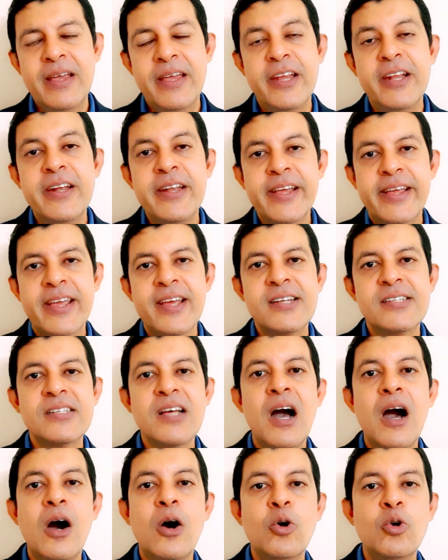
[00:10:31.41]
indicates
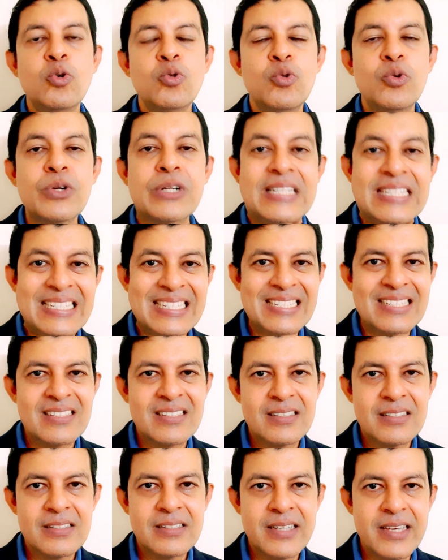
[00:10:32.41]
how
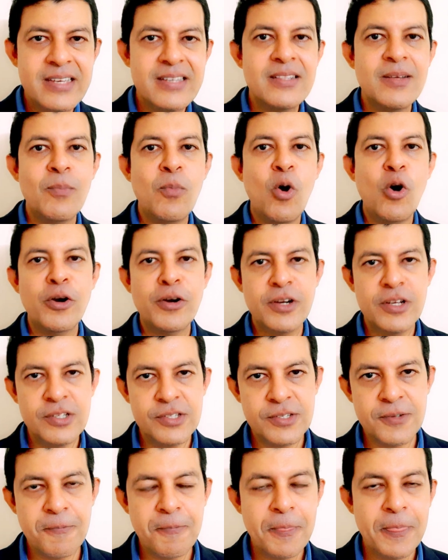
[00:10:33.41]
risky the bond
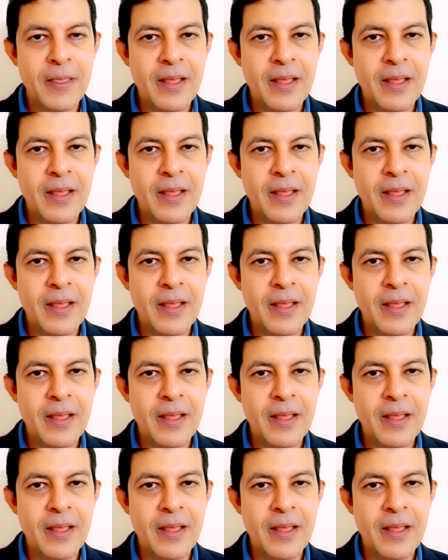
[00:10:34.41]
is